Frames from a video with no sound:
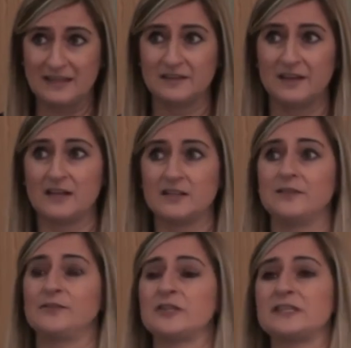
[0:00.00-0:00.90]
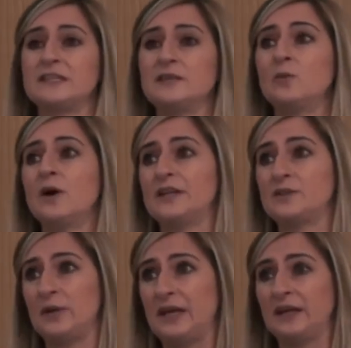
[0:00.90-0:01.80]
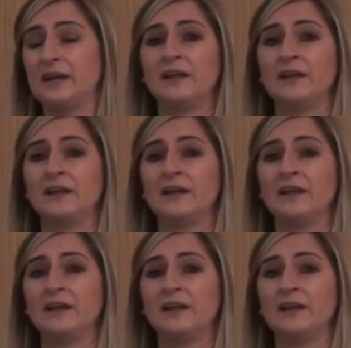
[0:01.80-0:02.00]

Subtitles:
of that, if you're still wide awake,